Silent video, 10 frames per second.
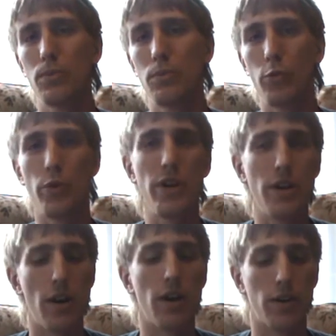
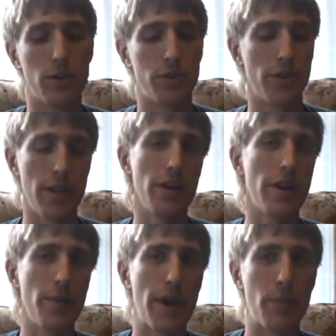$3, so that's
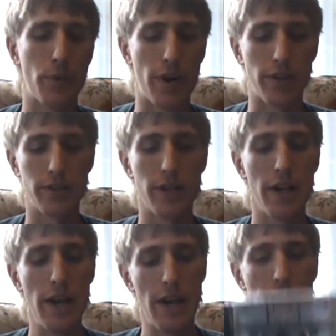not a bad price.
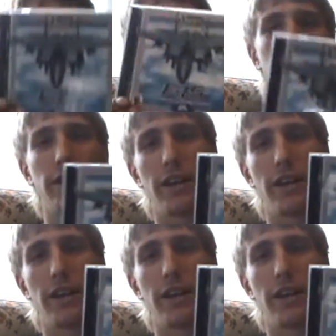I got